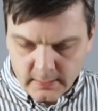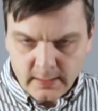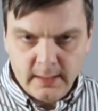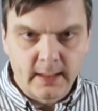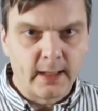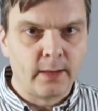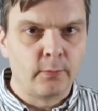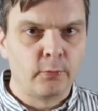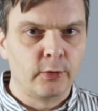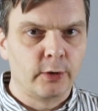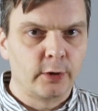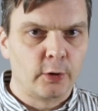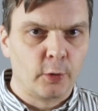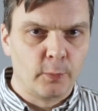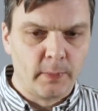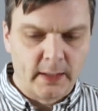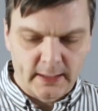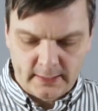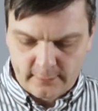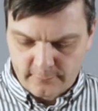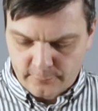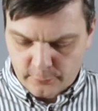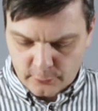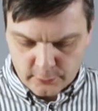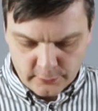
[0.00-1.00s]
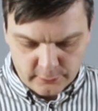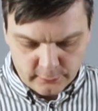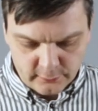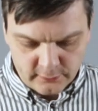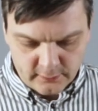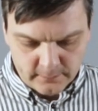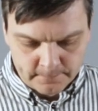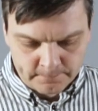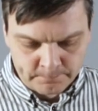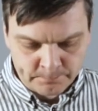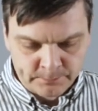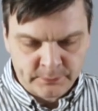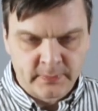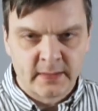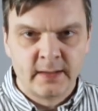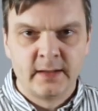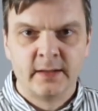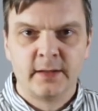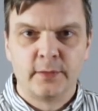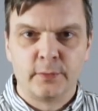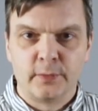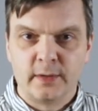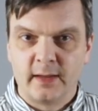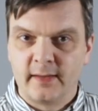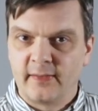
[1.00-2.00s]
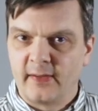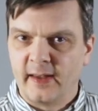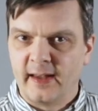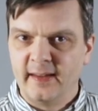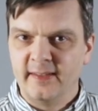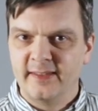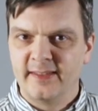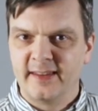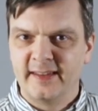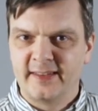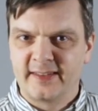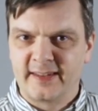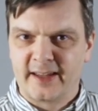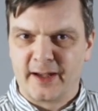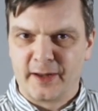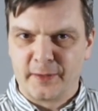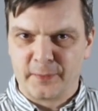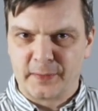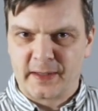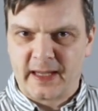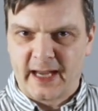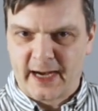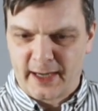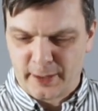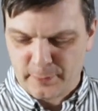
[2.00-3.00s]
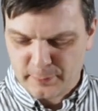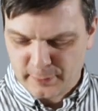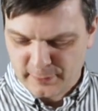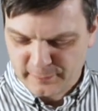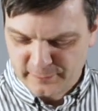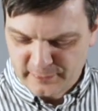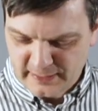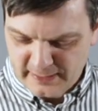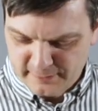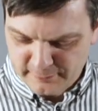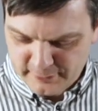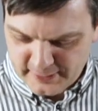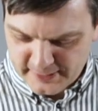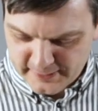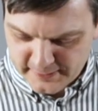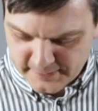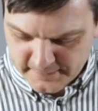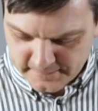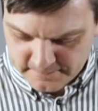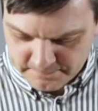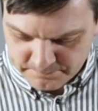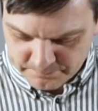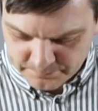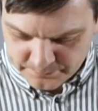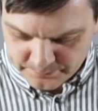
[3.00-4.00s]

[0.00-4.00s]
Yeah, when I go back and forth, you really taste this kind of caramel flavor here.